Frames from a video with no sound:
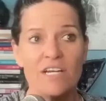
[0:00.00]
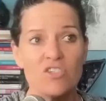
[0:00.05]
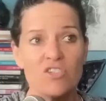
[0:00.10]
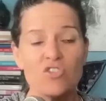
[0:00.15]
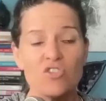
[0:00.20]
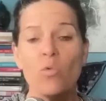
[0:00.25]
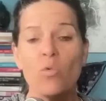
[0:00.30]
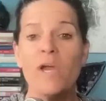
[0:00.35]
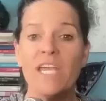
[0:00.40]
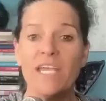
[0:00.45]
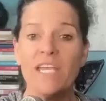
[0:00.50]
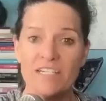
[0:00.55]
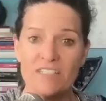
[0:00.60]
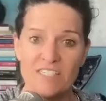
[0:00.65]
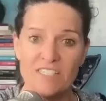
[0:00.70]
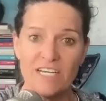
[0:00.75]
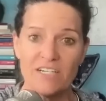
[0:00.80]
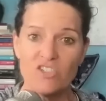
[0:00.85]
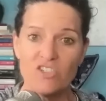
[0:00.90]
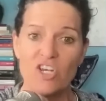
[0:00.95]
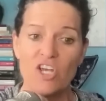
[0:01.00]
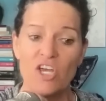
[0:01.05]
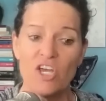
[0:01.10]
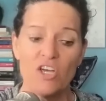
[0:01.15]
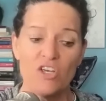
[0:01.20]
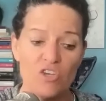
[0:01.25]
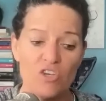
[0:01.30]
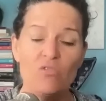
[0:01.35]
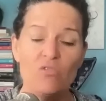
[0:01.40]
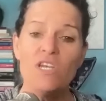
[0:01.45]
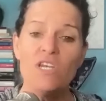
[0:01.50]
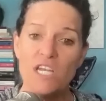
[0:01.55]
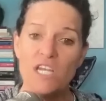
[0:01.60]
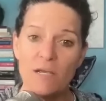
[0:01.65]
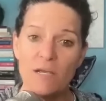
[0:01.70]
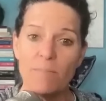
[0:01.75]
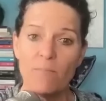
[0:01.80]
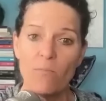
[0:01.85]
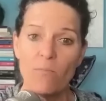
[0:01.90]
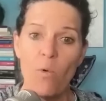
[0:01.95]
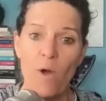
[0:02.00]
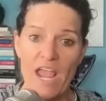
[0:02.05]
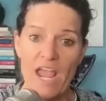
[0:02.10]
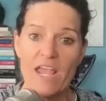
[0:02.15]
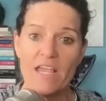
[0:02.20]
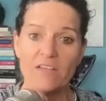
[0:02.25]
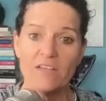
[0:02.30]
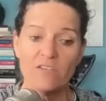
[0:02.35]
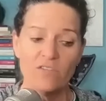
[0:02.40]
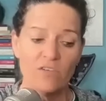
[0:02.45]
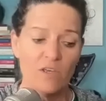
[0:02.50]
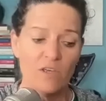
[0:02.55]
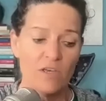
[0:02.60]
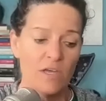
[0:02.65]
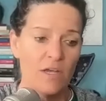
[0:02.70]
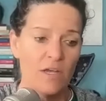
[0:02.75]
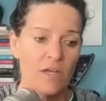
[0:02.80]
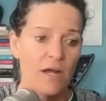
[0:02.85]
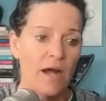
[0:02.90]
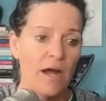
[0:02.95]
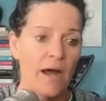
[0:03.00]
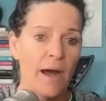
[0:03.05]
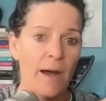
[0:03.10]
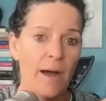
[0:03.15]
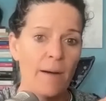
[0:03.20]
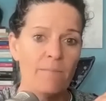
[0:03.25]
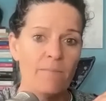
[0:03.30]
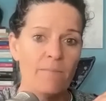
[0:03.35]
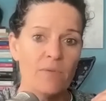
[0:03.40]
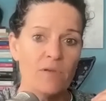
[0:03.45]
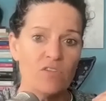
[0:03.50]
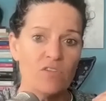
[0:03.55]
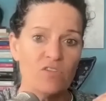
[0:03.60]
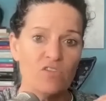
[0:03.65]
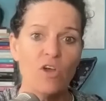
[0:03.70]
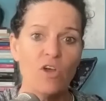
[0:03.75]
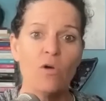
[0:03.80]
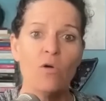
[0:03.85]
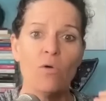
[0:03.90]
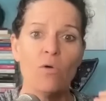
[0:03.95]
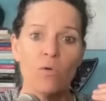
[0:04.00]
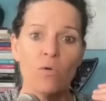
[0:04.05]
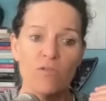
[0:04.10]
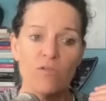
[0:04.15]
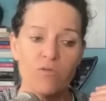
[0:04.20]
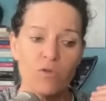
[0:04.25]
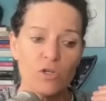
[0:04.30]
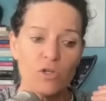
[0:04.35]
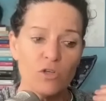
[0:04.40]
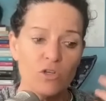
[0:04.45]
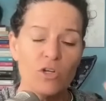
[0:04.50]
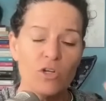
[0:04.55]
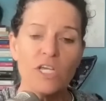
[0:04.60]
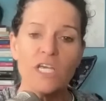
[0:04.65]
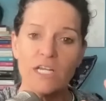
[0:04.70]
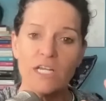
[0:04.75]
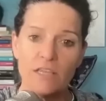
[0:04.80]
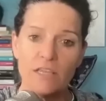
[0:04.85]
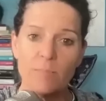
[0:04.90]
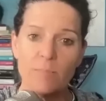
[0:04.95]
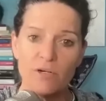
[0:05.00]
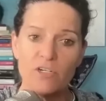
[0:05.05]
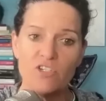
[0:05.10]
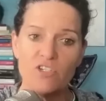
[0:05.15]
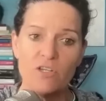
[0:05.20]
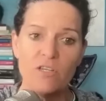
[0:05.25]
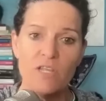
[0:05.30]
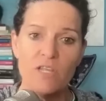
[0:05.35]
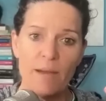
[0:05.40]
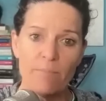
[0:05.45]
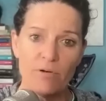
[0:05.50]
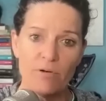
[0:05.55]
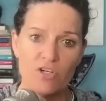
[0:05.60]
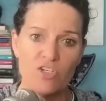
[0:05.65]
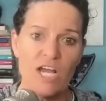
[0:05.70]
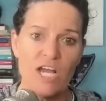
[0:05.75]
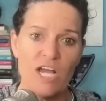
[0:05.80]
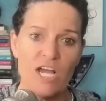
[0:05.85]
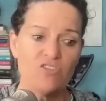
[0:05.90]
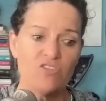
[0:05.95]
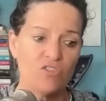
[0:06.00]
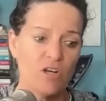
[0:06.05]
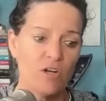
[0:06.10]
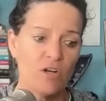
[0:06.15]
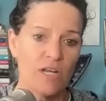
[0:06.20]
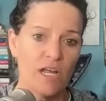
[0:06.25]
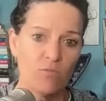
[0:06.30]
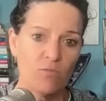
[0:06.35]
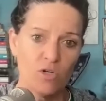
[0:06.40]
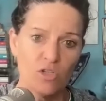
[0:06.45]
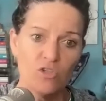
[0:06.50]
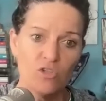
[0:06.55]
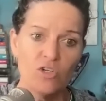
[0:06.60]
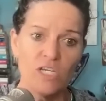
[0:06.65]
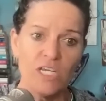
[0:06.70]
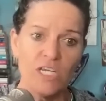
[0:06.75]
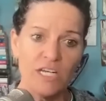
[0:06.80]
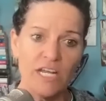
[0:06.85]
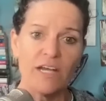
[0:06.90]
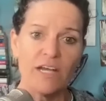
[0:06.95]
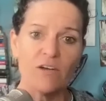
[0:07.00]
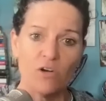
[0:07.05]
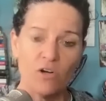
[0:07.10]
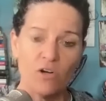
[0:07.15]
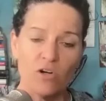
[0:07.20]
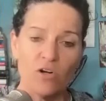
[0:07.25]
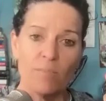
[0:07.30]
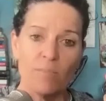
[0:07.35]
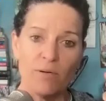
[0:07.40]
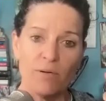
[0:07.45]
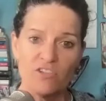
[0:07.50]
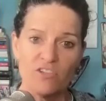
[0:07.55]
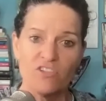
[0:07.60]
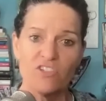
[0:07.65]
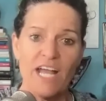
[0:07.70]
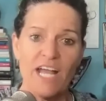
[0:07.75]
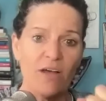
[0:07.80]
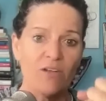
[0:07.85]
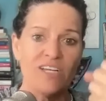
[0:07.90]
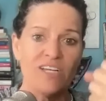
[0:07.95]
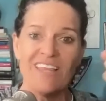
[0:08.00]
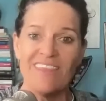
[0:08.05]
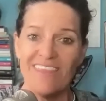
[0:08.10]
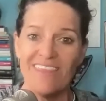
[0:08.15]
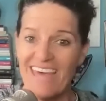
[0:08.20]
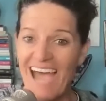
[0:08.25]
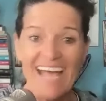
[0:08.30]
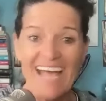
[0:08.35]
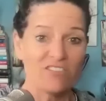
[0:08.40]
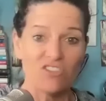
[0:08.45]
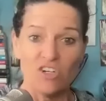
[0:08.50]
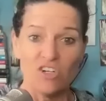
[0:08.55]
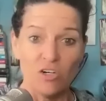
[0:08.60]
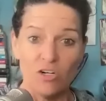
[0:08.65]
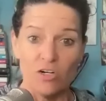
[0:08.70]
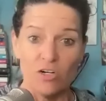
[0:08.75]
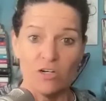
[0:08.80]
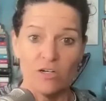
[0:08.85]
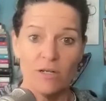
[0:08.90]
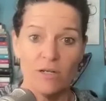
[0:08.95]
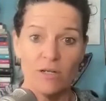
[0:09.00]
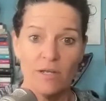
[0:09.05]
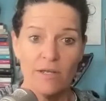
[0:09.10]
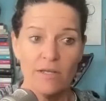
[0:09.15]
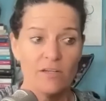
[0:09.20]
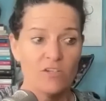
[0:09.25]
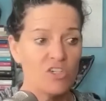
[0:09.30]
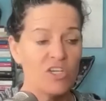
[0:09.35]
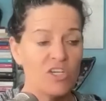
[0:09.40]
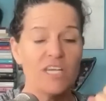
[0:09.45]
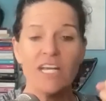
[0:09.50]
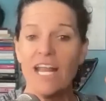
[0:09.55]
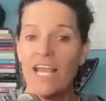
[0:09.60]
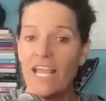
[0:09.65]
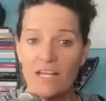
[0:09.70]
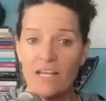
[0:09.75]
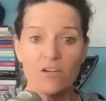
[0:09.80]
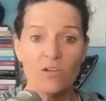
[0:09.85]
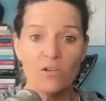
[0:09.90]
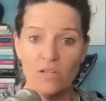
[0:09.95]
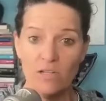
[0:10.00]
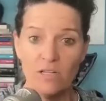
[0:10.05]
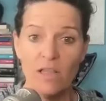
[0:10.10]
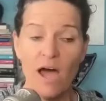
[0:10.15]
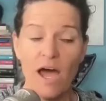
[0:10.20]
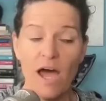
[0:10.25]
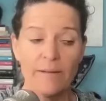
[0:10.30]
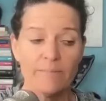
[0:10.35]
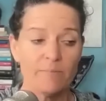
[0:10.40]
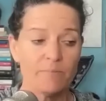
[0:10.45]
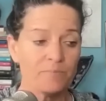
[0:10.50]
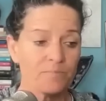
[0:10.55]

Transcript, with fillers: swing in such unique ways so if we're looking at the that progesterone and we're looking at her personality that's her she can handle a lot